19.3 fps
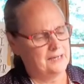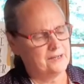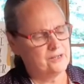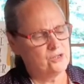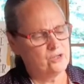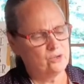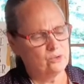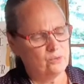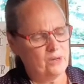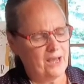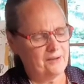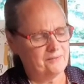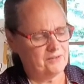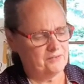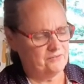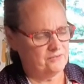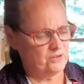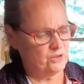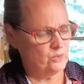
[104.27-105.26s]
to have a
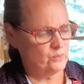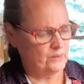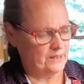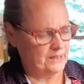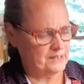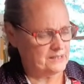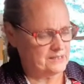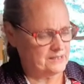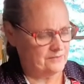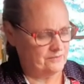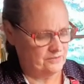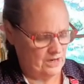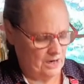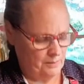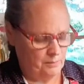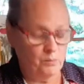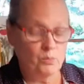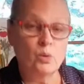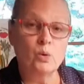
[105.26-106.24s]
few weeks, if
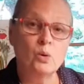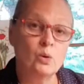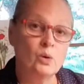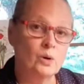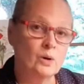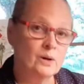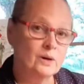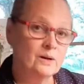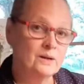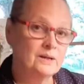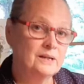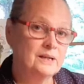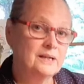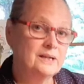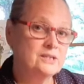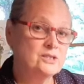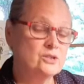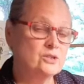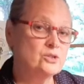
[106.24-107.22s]
not more,
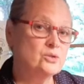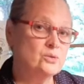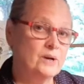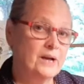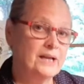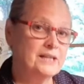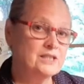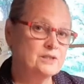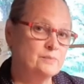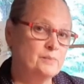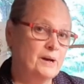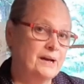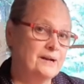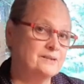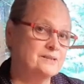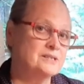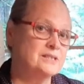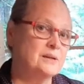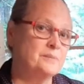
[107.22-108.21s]
to
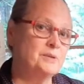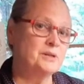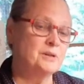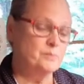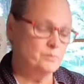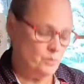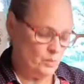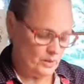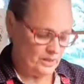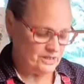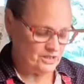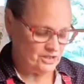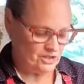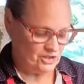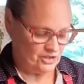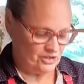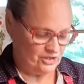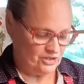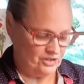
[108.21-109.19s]
transpire some of the
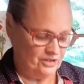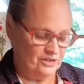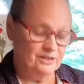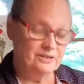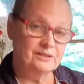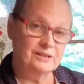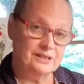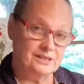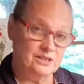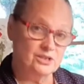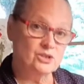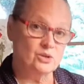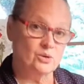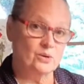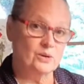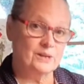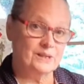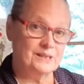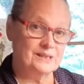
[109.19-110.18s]
moisture that's
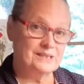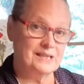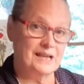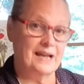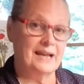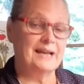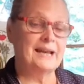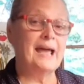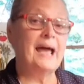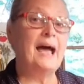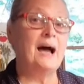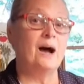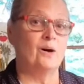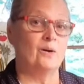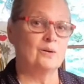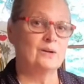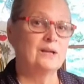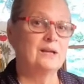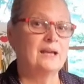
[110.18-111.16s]
stored inside
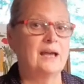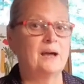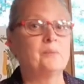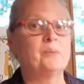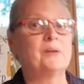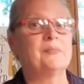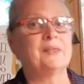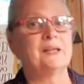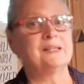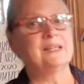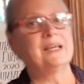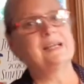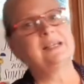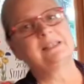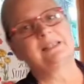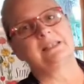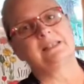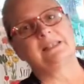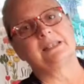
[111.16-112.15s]
out. And what that
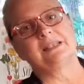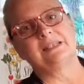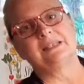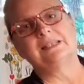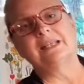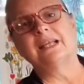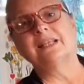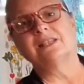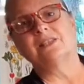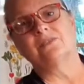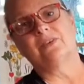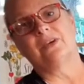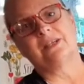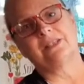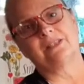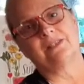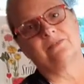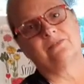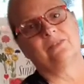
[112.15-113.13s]
does is it
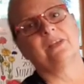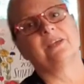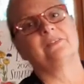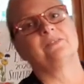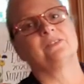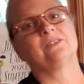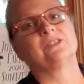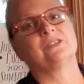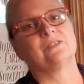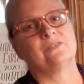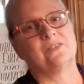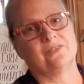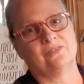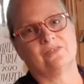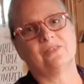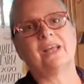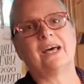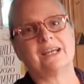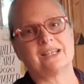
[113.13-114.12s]
intensifies the flavors of the
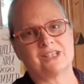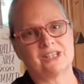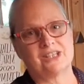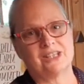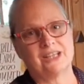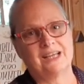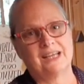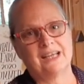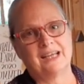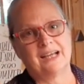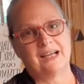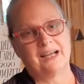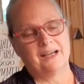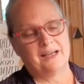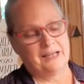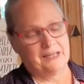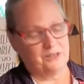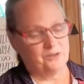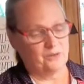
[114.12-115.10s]
flesh,
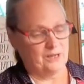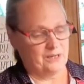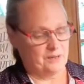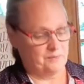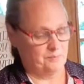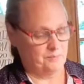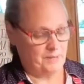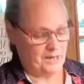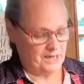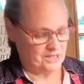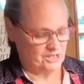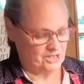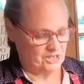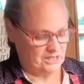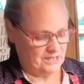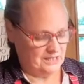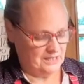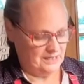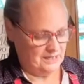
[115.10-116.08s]
and you get a much